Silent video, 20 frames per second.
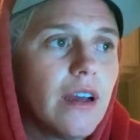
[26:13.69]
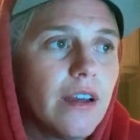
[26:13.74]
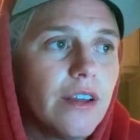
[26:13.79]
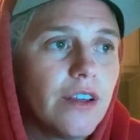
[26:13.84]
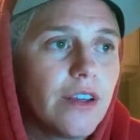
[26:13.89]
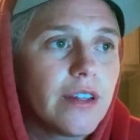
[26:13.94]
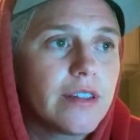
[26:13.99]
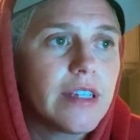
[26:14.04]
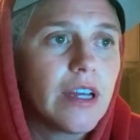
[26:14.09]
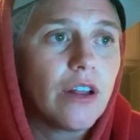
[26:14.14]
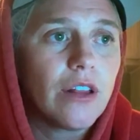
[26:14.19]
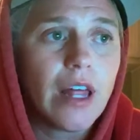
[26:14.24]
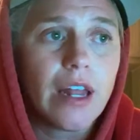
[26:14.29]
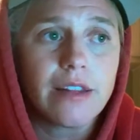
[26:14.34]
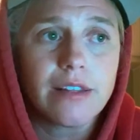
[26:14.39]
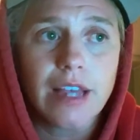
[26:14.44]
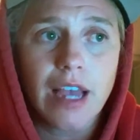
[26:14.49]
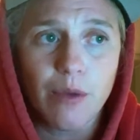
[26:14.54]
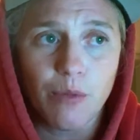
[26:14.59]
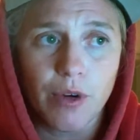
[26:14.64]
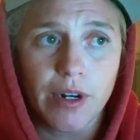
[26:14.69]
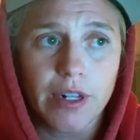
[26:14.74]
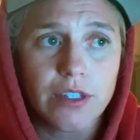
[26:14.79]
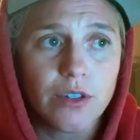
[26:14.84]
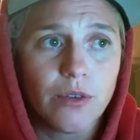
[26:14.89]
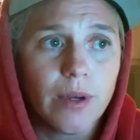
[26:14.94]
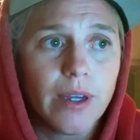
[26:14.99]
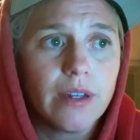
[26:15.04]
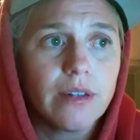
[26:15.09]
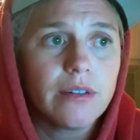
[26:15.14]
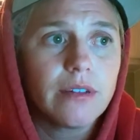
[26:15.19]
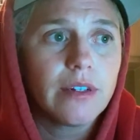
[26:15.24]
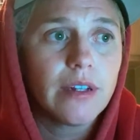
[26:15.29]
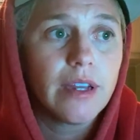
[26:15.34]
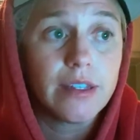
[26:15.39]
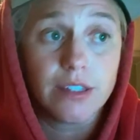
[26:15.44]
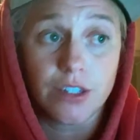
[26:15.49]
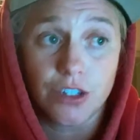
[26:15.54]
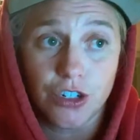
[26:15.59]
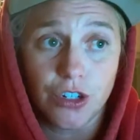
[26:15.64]
You could tell a lot of time went into it,
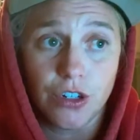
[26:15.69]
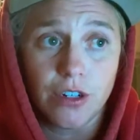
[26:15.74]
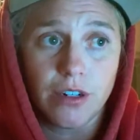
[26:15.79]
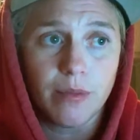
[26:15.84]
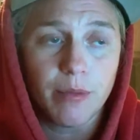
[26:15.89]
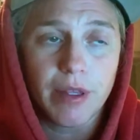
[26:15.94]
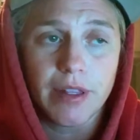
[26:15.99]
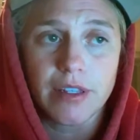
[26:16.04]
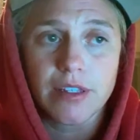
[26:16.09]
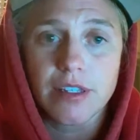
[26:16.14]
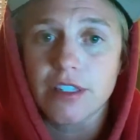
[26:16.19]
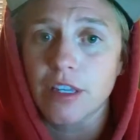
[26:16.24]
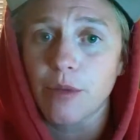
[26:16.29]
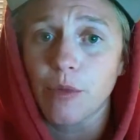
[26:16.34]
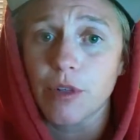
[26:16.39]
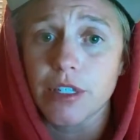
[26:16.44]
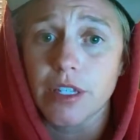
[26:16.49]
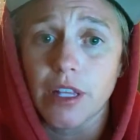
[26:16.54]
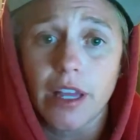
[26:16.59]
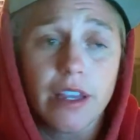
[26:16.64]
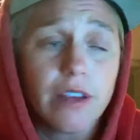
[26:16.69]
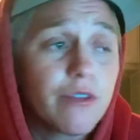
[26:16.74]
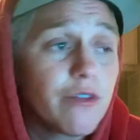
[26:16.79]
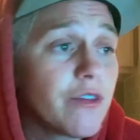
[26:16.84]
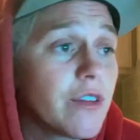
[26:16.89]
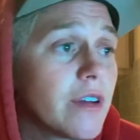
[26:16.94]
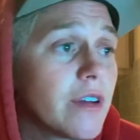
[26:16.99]
as it should. I mean, this is someone's life.